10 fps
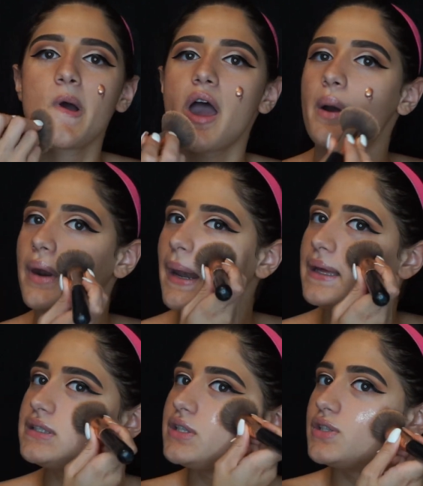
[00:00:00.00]
And what I
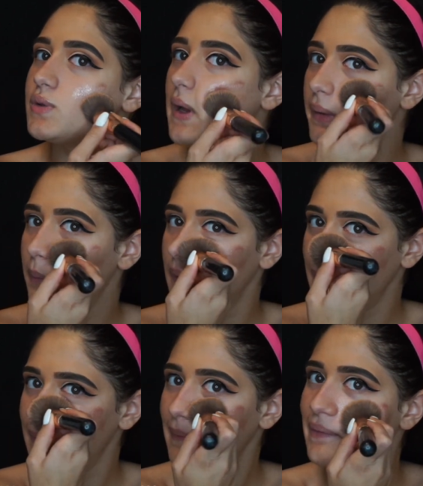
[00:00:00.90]
like to do is with
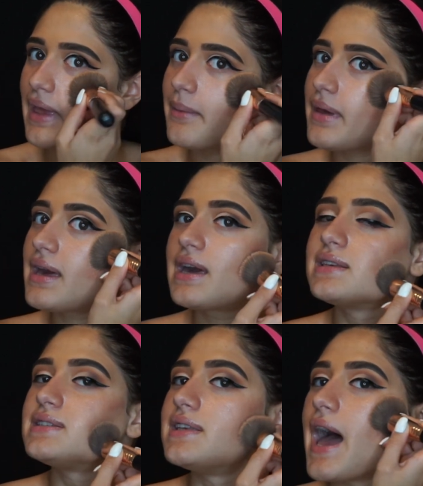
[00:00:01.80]
this same
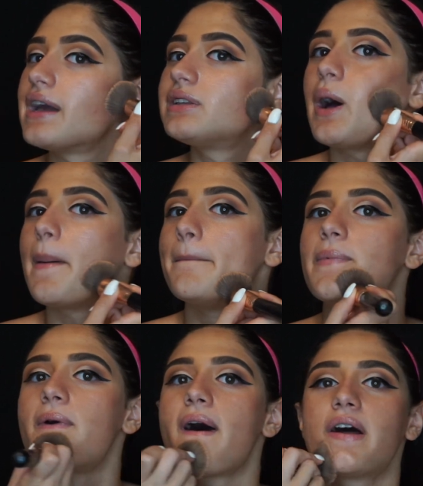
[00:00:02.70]
exact
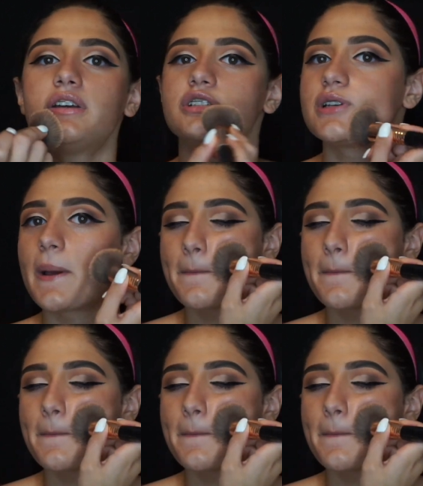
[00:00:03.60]
brush,